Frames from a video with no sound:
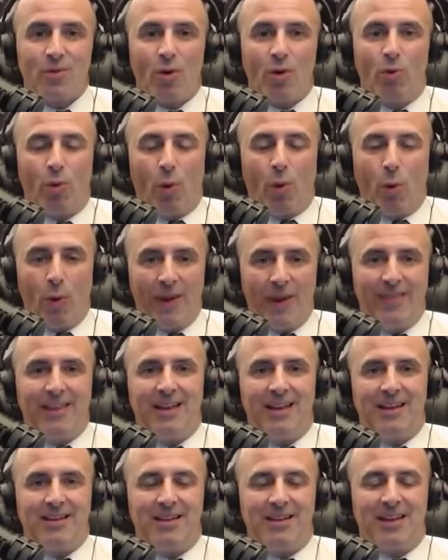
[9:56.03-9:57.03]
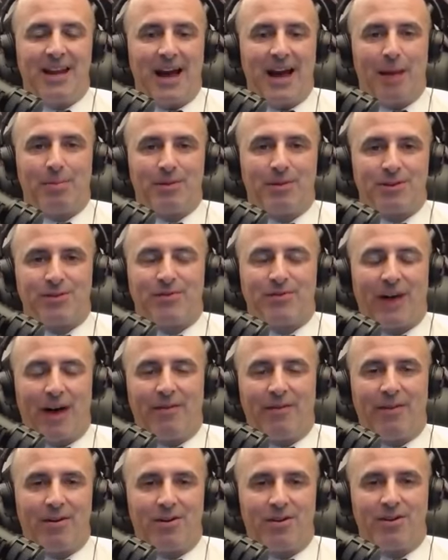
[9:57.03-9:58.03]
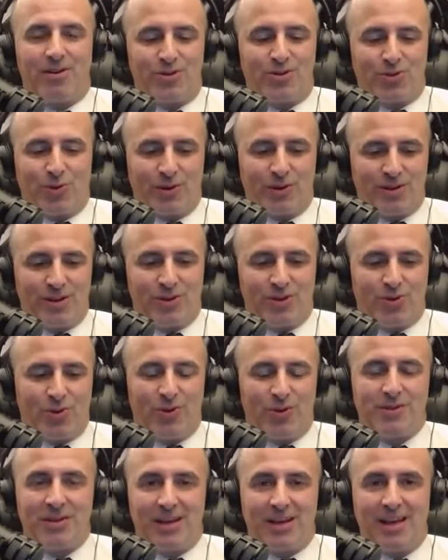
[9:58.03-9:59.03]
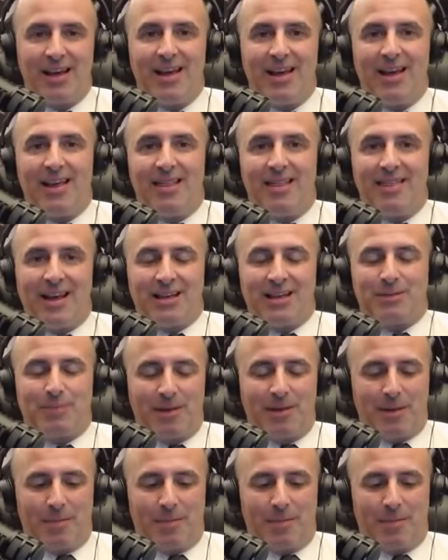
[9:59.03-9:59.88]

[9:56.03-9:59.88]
will win the Indianapolis 500 in 2020. That's been the